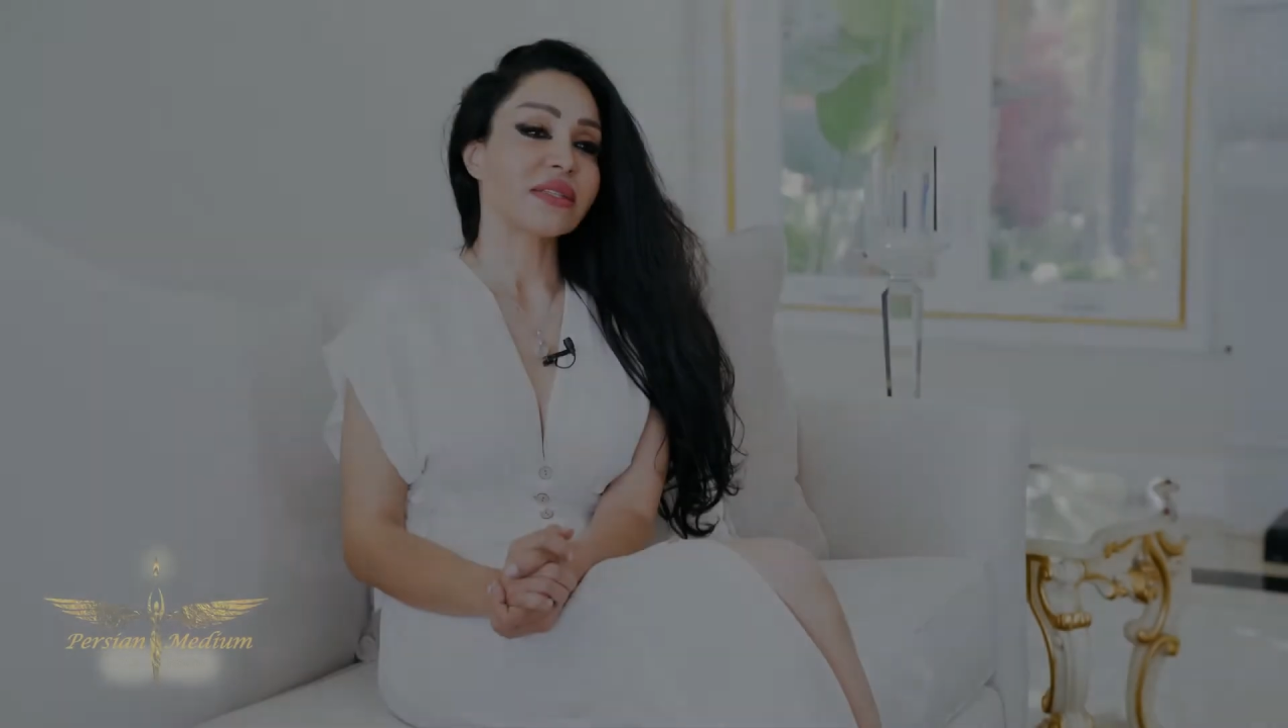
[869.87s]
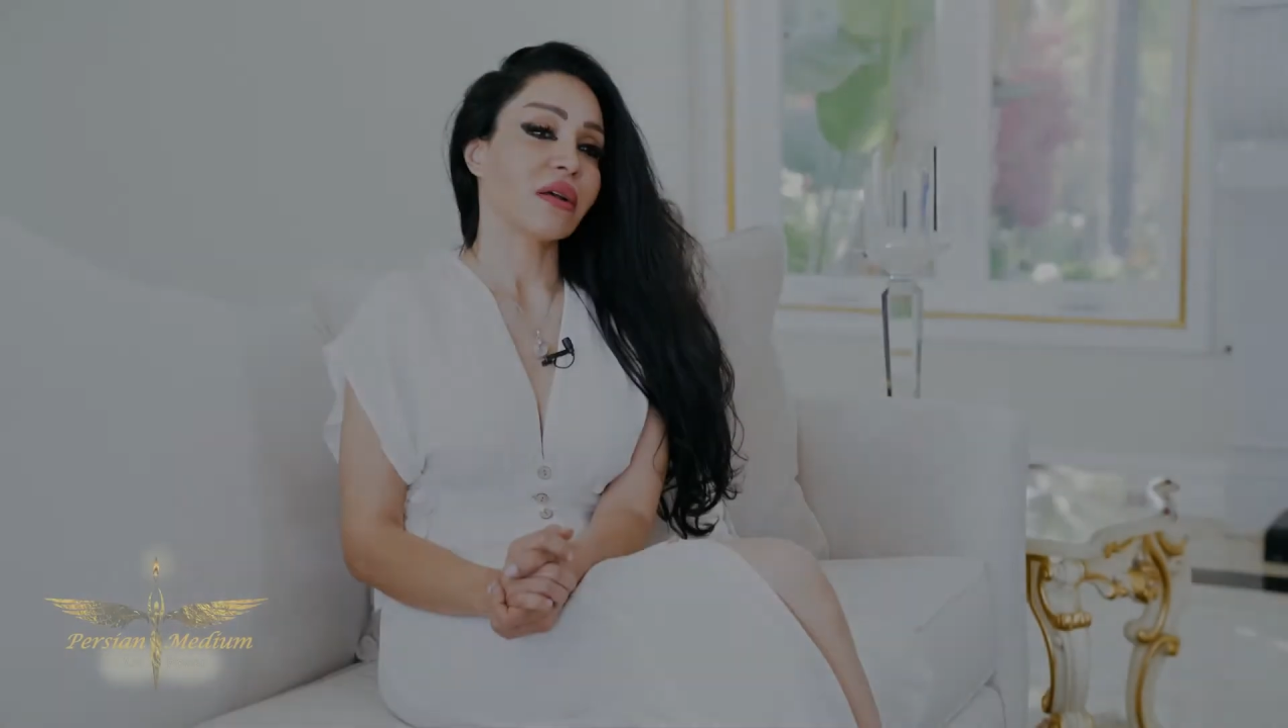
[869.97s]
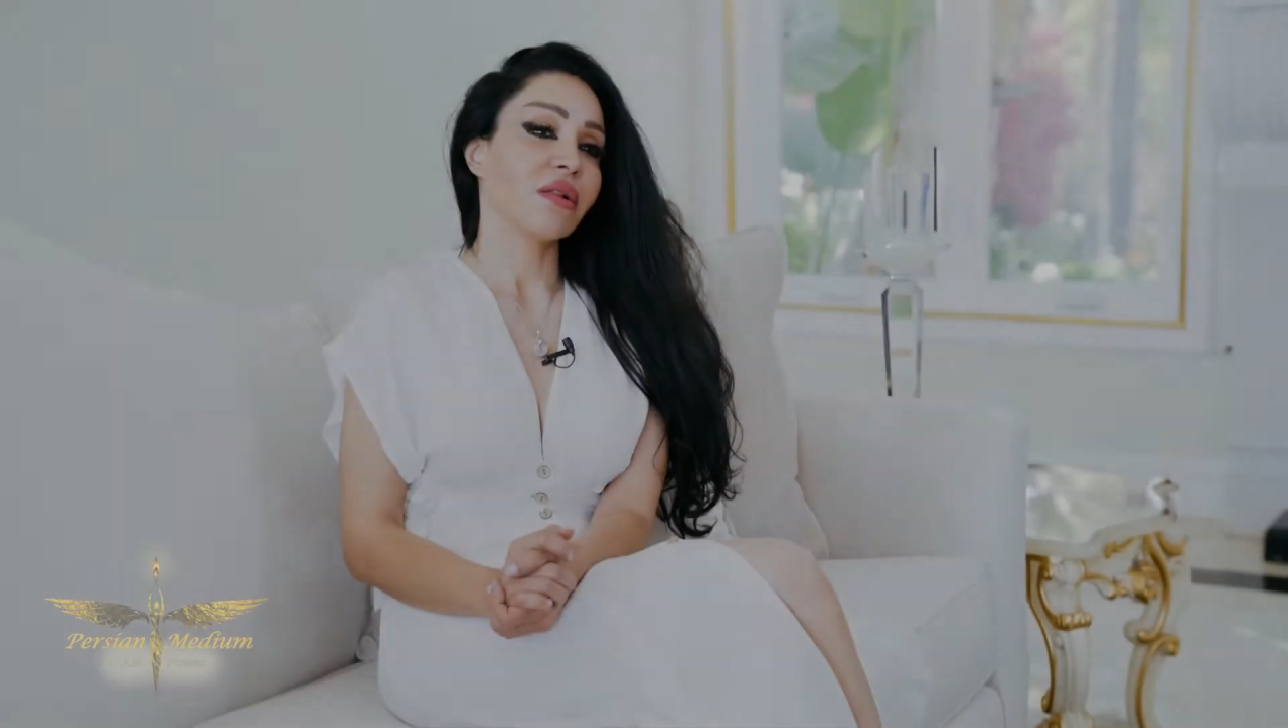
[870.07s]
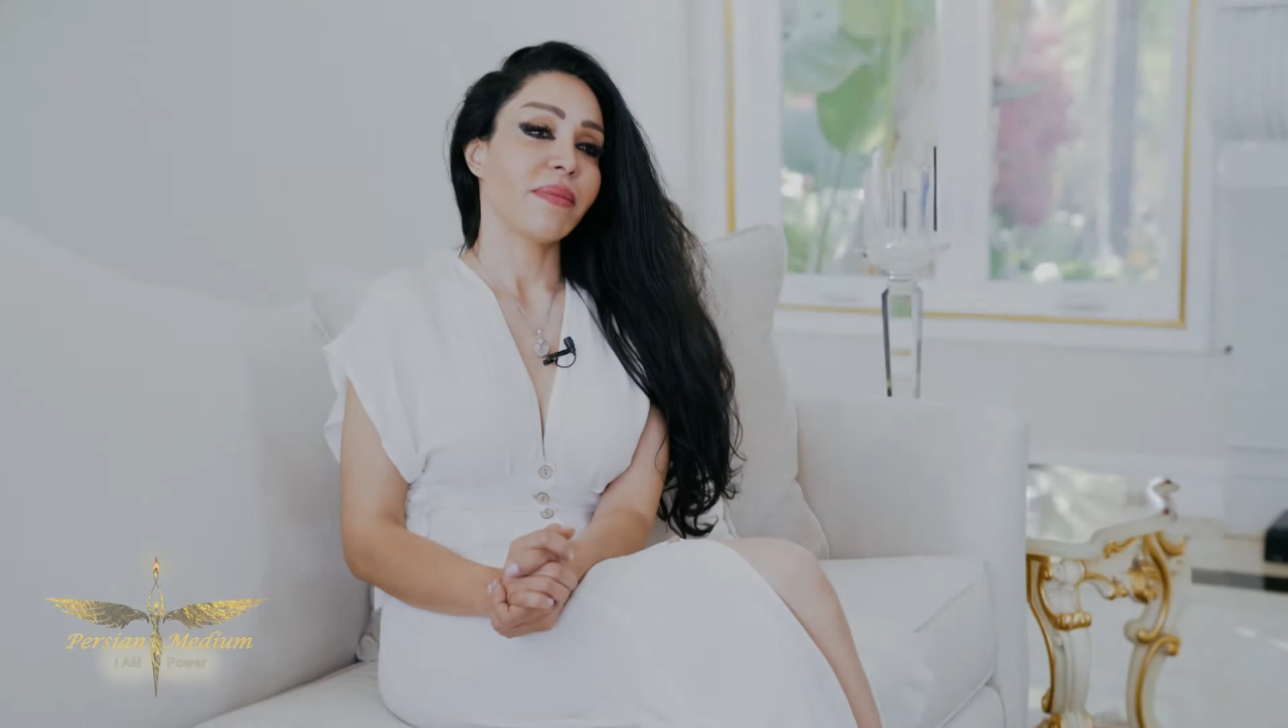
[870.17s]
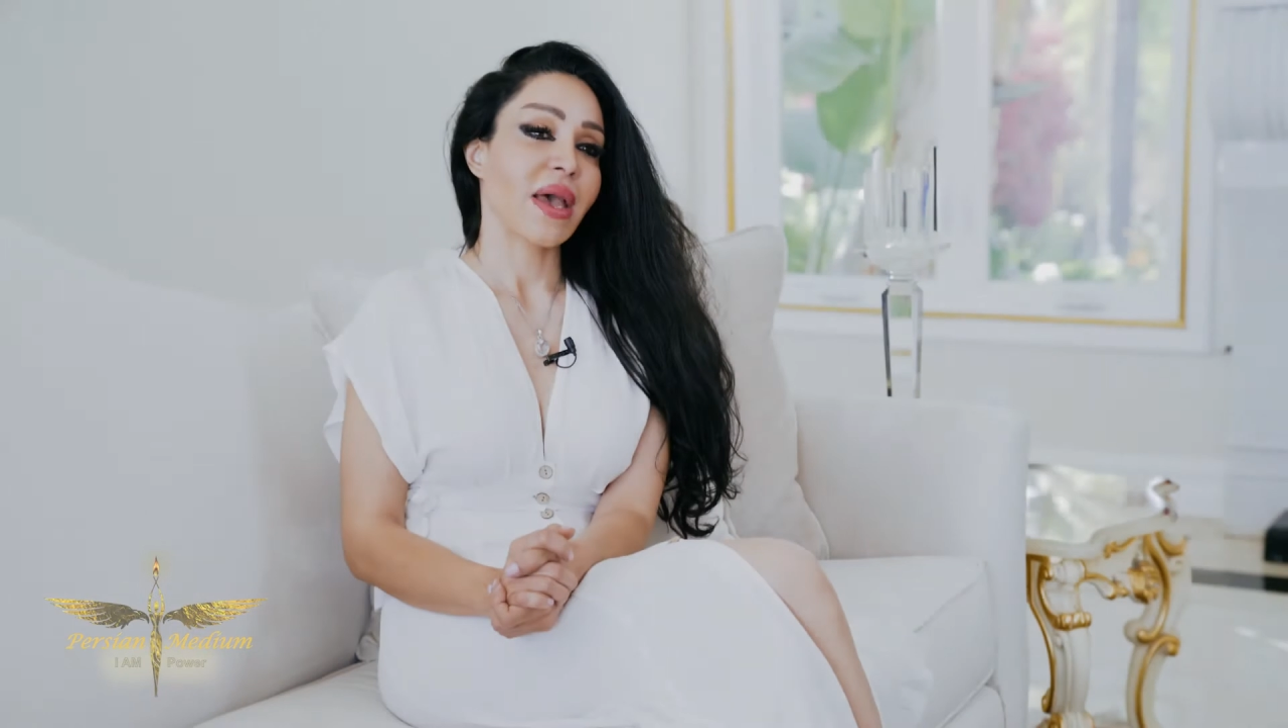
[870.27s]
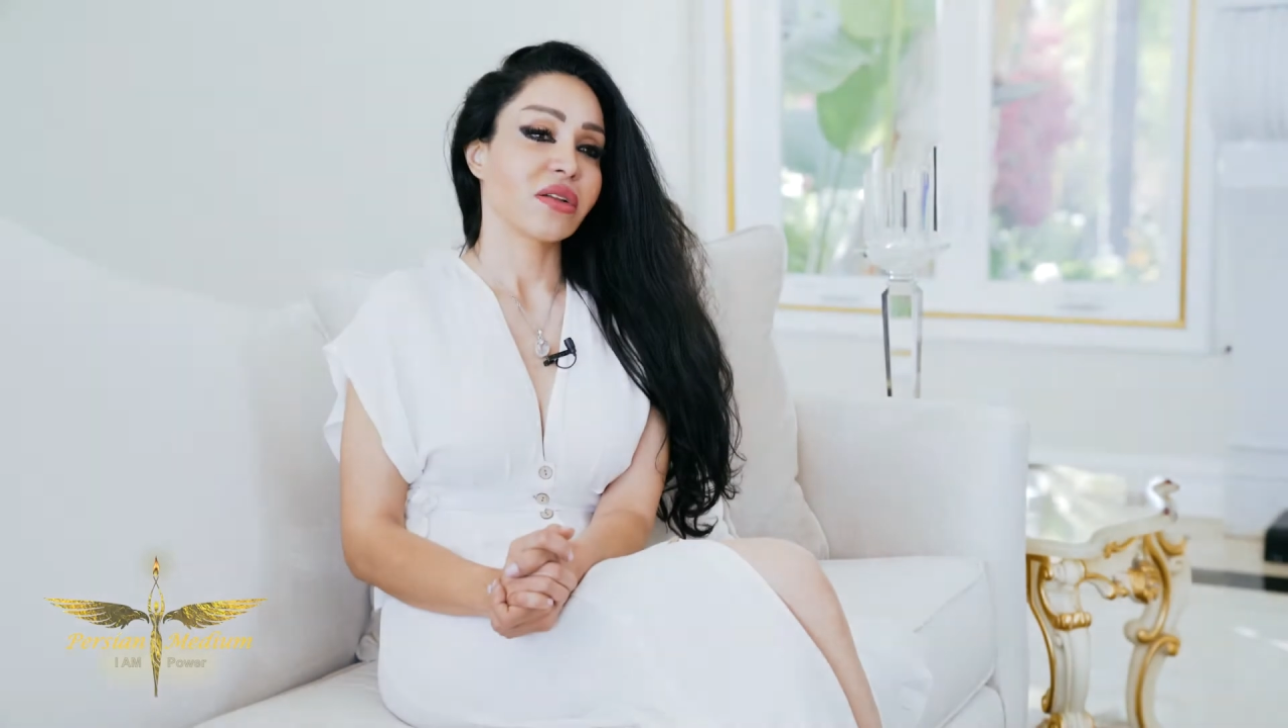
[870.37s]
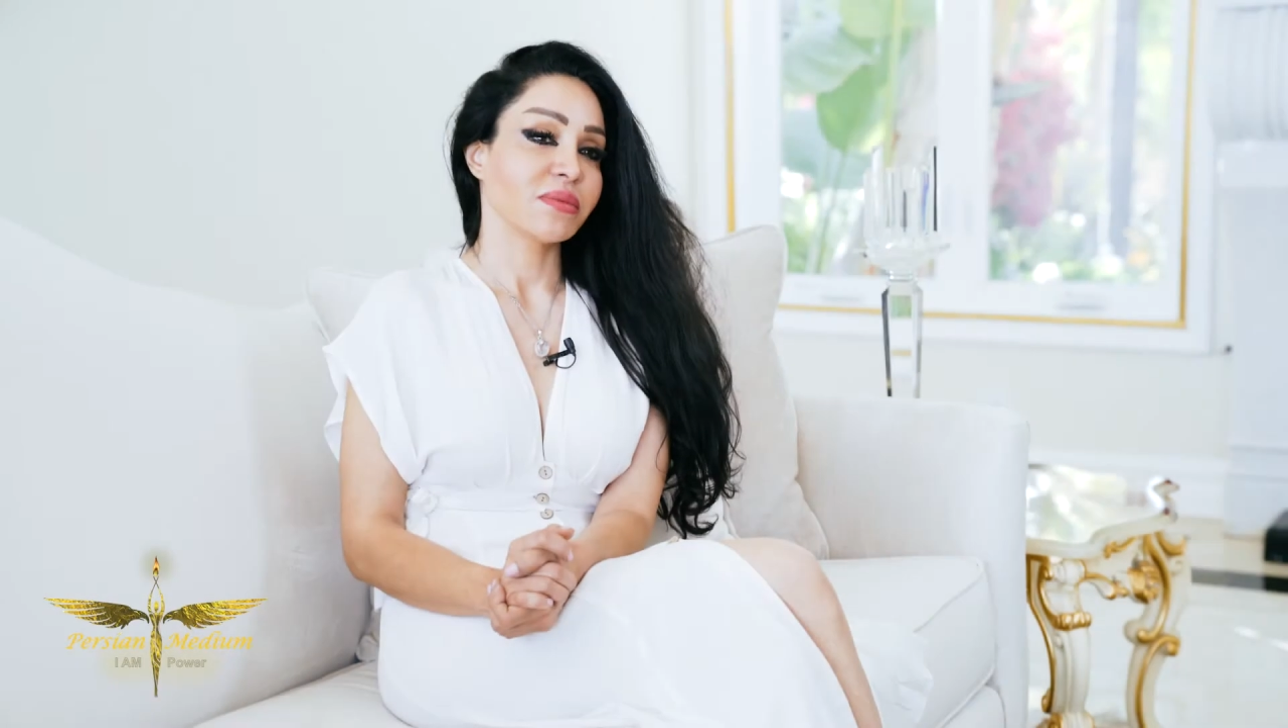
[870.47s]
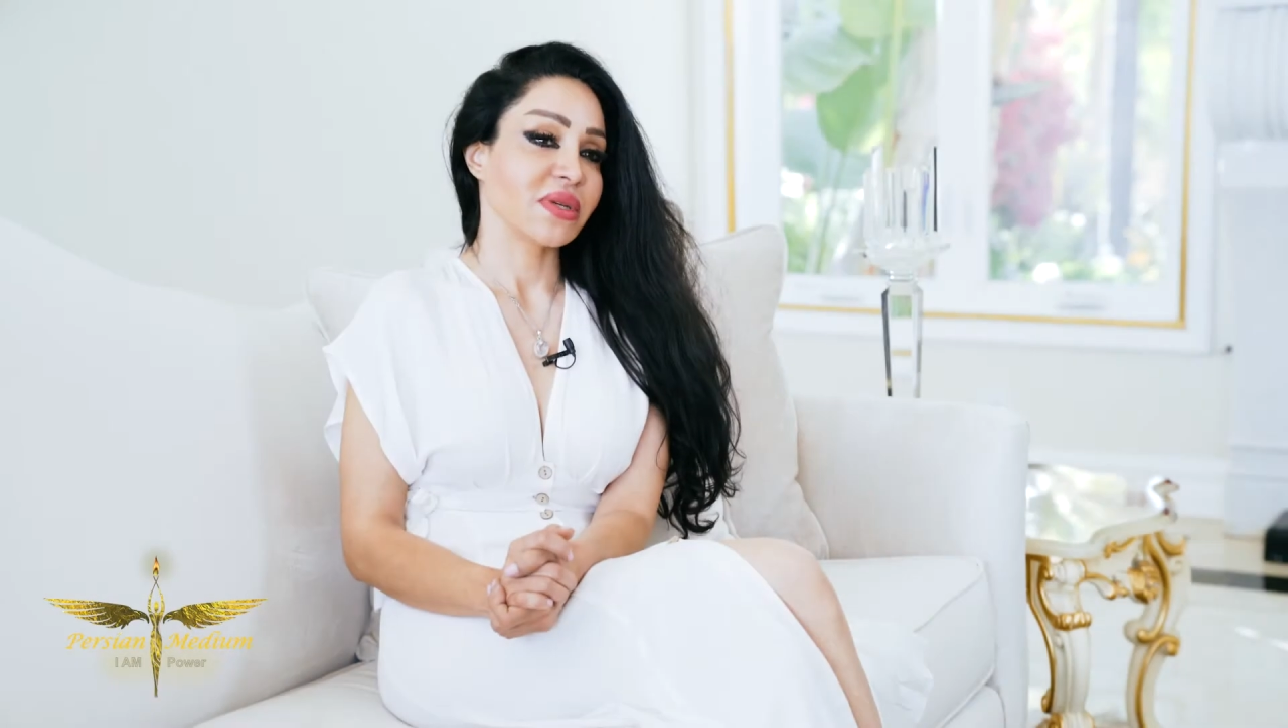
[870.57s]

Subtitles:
it's all about